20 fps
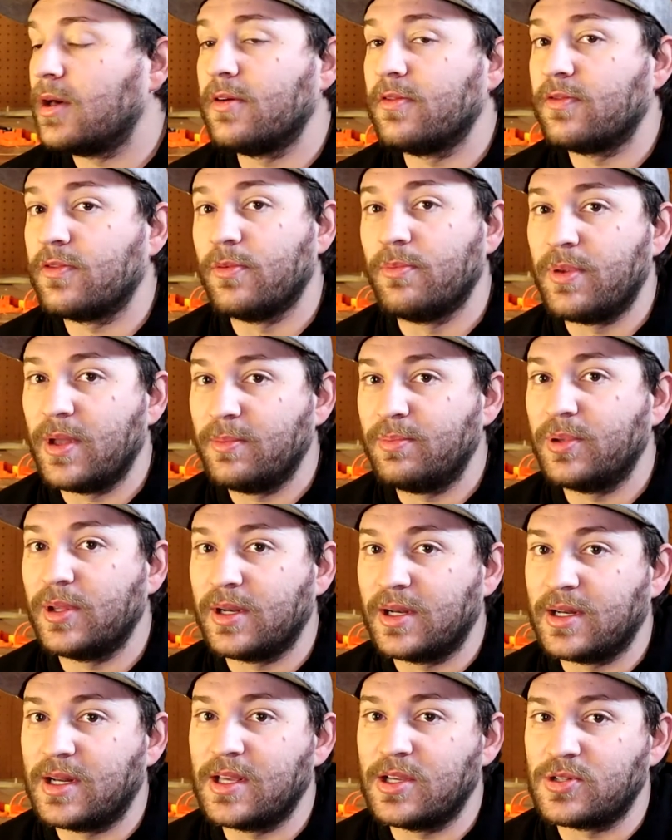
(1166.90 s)
for bed
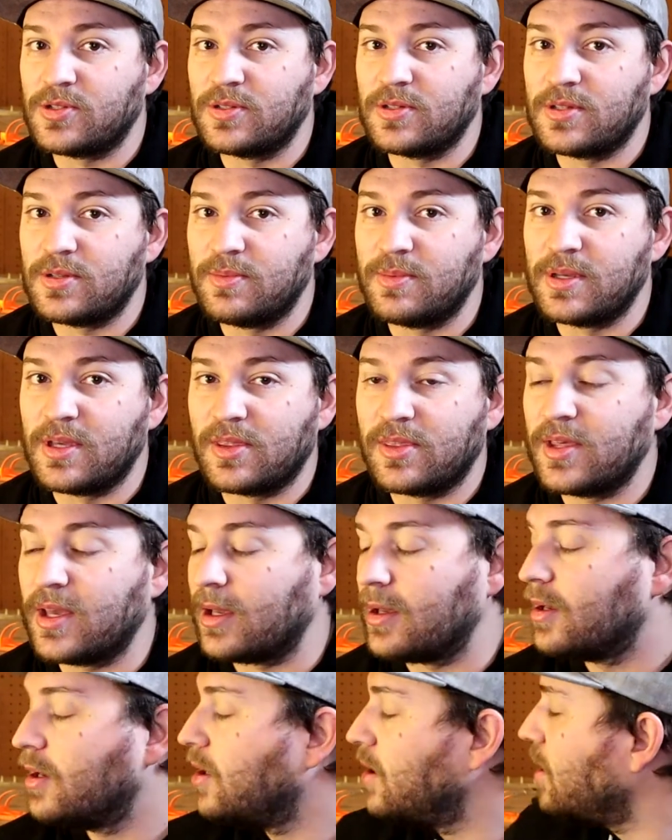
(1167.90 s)
plate adhesion to be a
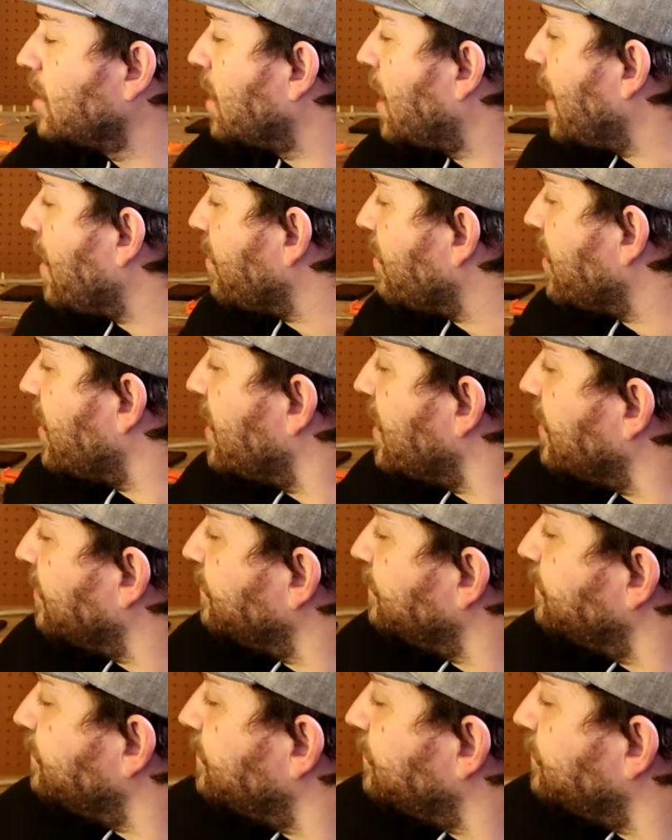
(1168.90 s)
thing. And then